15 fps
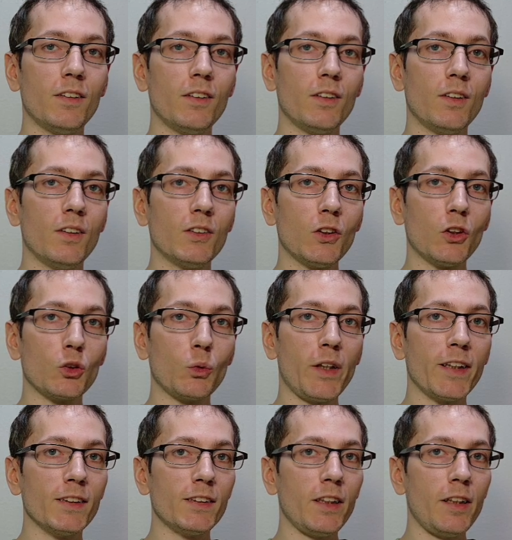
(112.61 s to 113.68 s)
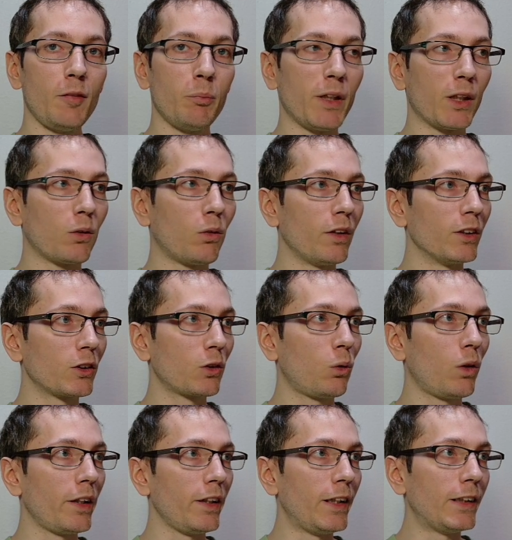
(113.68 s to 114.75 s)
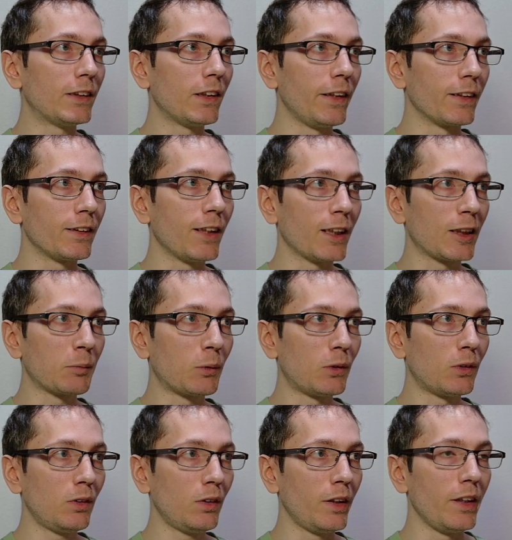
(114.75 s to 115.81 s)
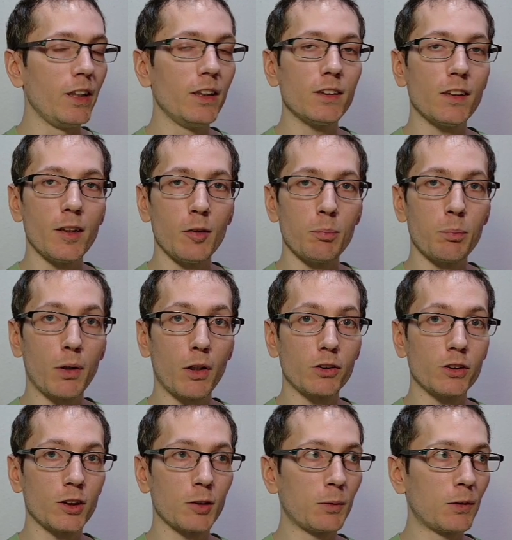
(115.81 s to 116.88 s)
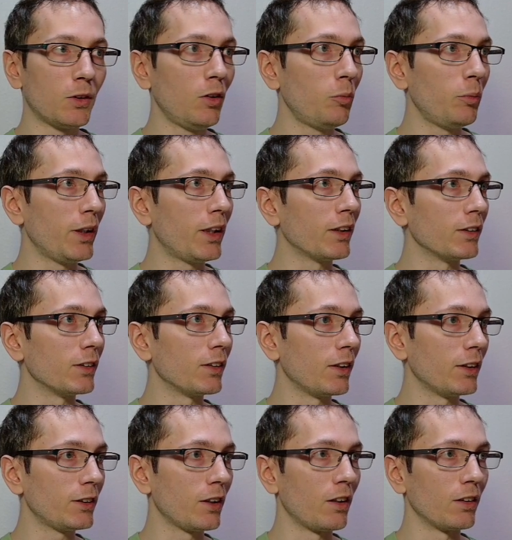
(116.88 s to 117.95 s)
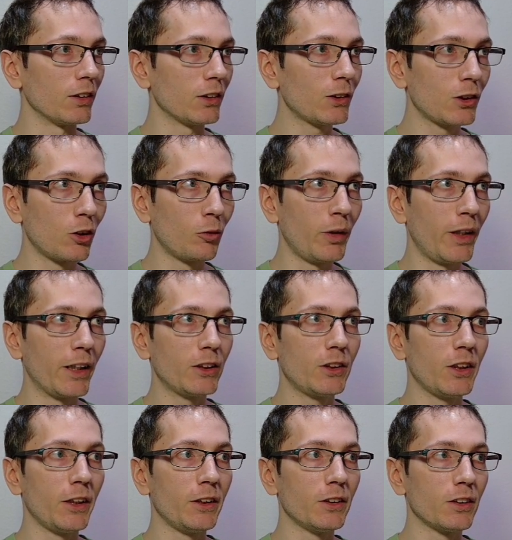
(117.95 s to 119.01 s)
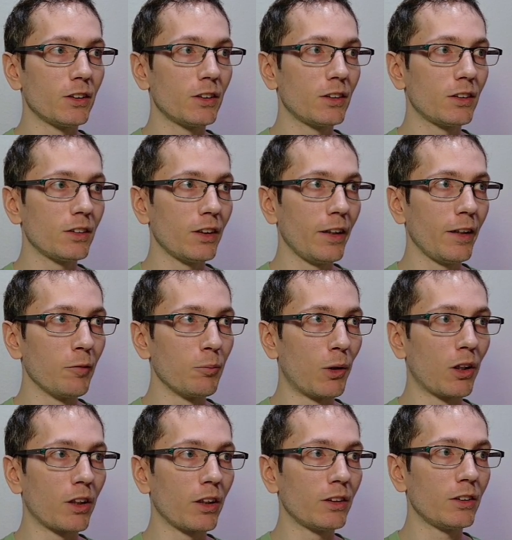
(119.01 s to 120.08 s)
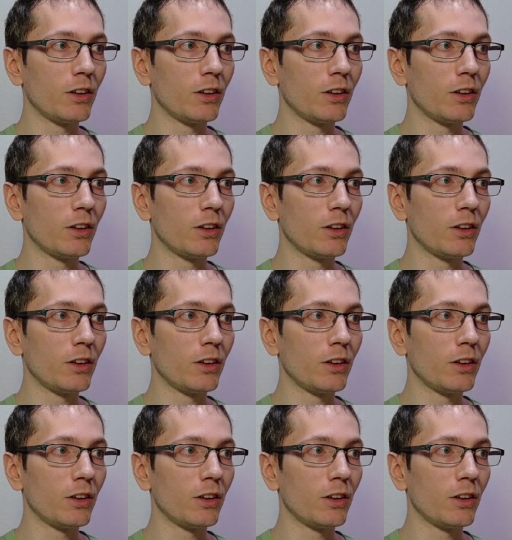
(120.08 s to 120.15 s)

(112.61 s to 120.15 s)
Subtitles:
So as we can see, Bitcoin is quite easily accessible and easily purchasable because it's listed on so many exchanges and markets,